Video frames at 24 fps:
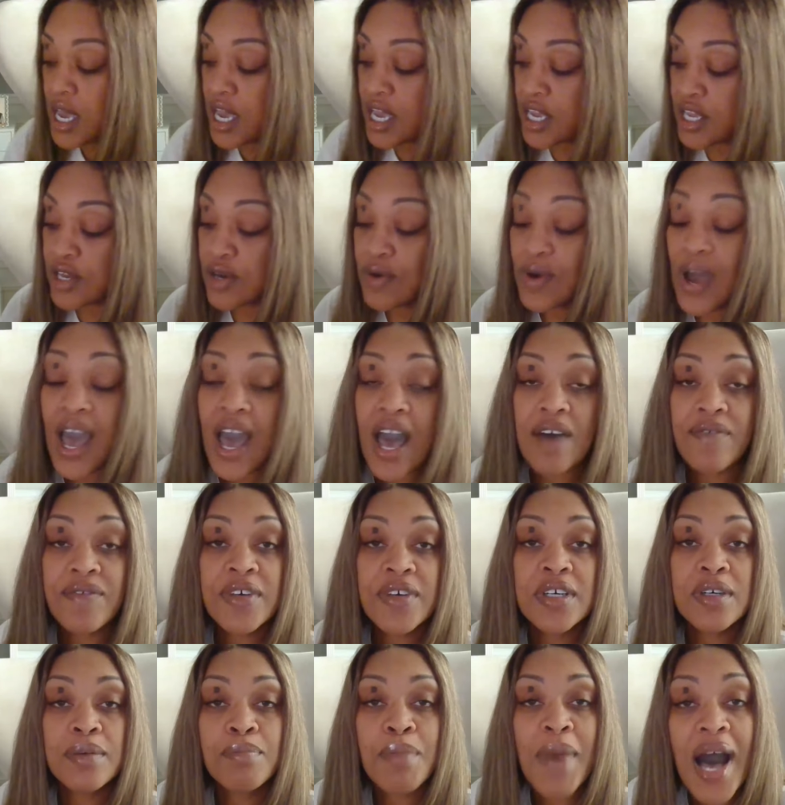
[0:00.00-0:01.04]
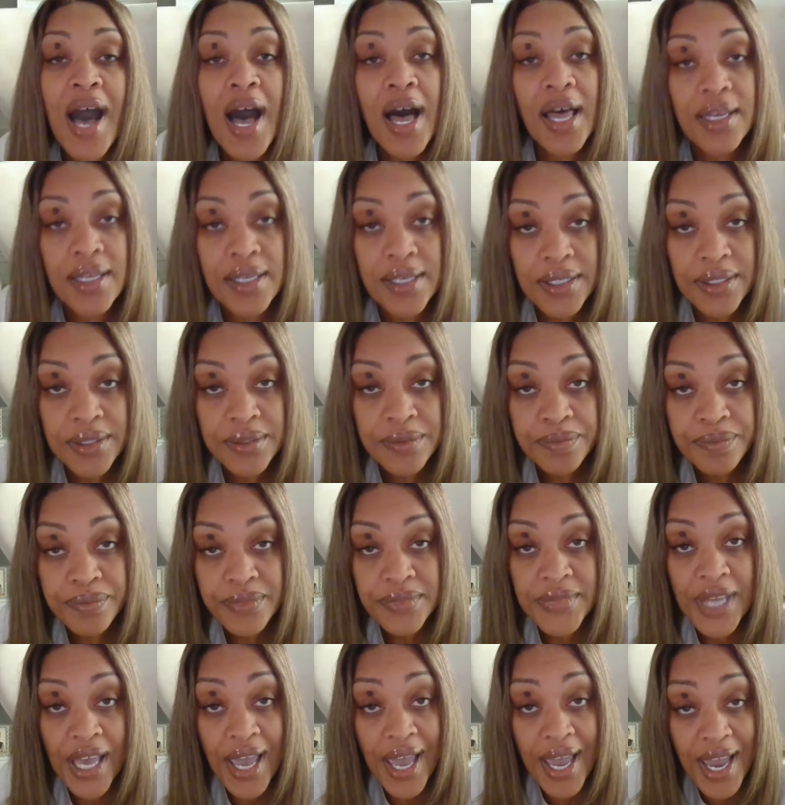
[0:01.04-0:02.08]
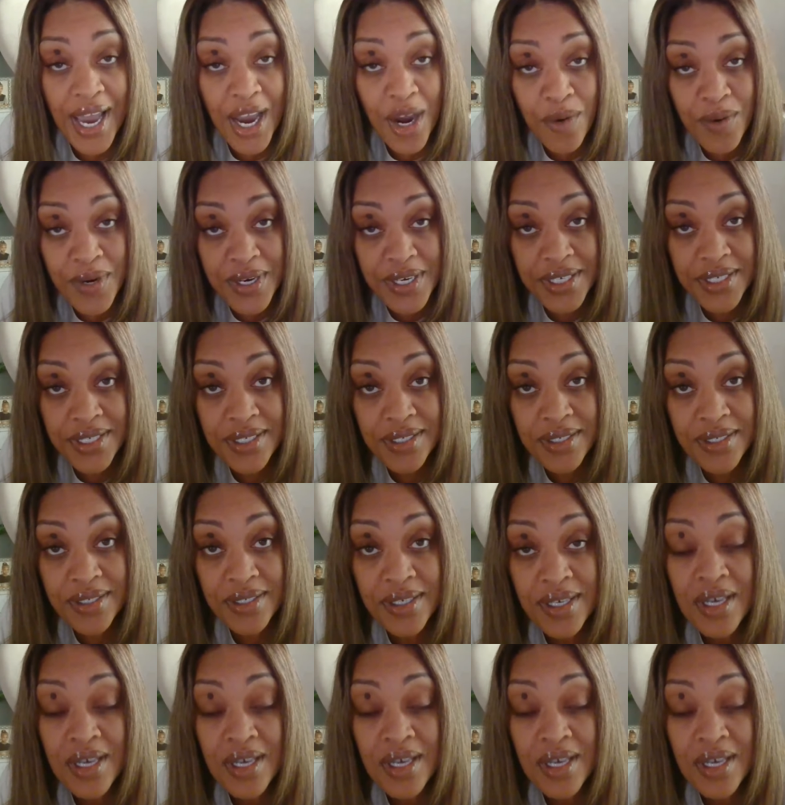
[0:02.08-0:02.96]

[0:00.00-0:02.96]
And you have Kamala Harris